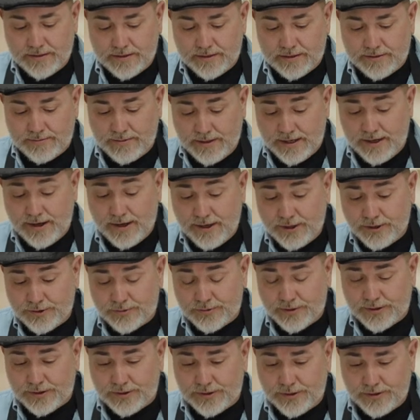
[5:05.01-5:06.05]
to be honest
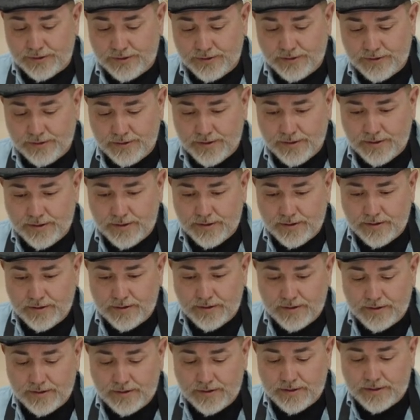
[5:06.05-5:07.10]
with you,
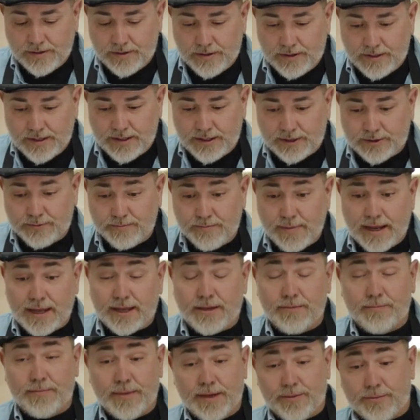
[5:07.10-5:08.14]
it's
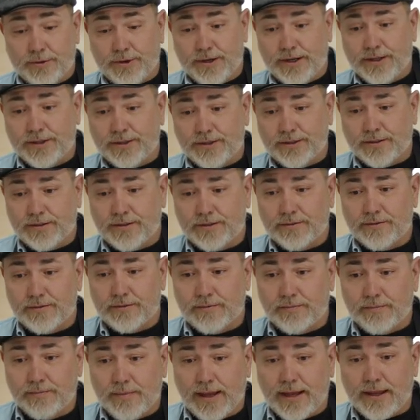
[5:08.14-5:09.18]
making memories.
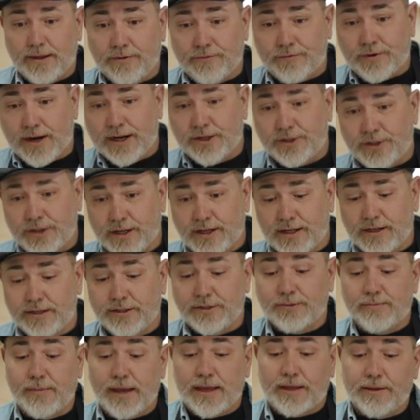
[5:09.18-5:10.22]
Making fried chicken
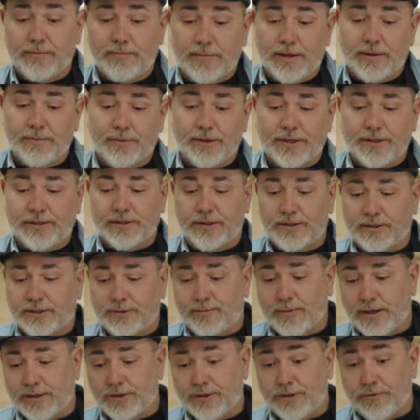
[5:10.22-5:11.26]
is making memories,
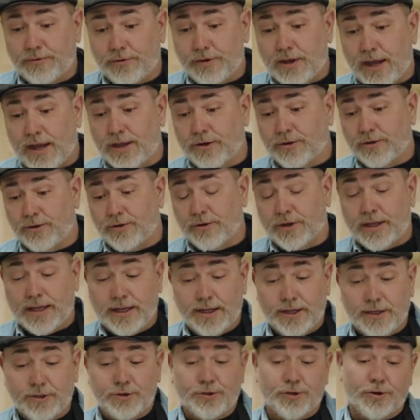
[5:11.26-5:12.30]
especially if you had your
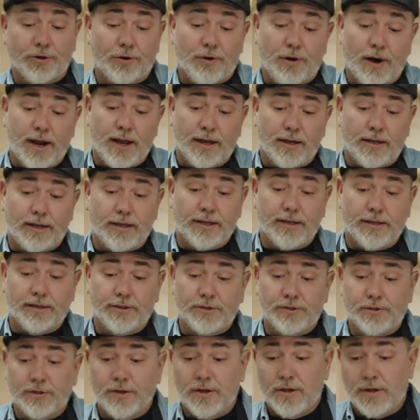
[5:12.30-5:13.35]
kids, your
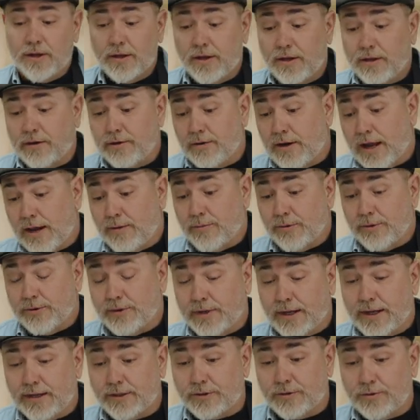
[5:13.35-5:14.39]
grandkids, neighbors
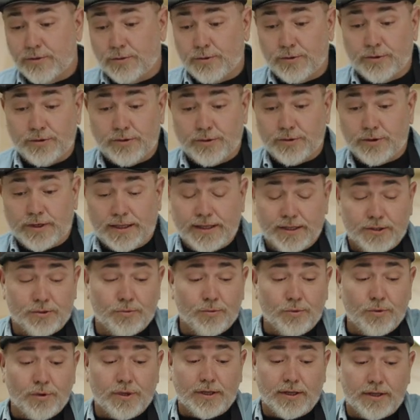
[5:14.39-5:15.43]
next door and their kids,
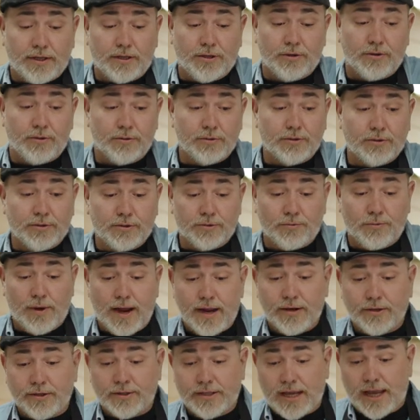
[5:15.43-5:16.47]
you know,
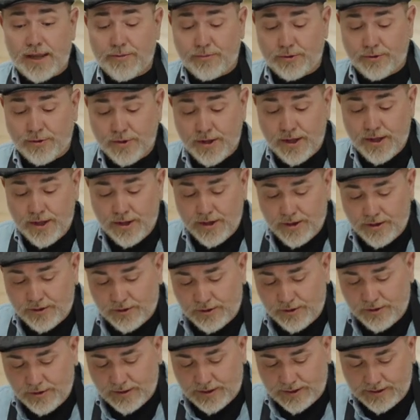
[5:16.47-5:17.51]
around a table.
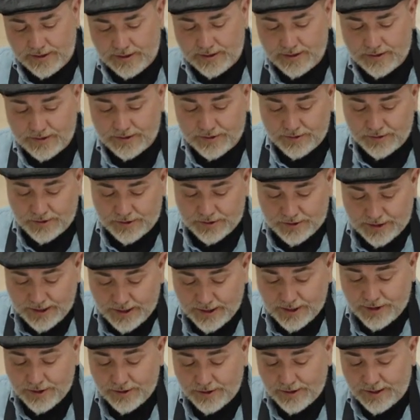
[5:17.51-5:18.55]
You can
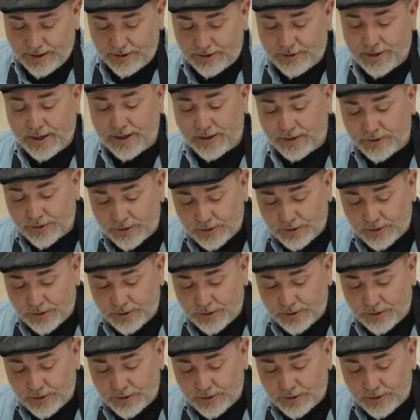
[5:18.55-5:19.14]
sit here and tell a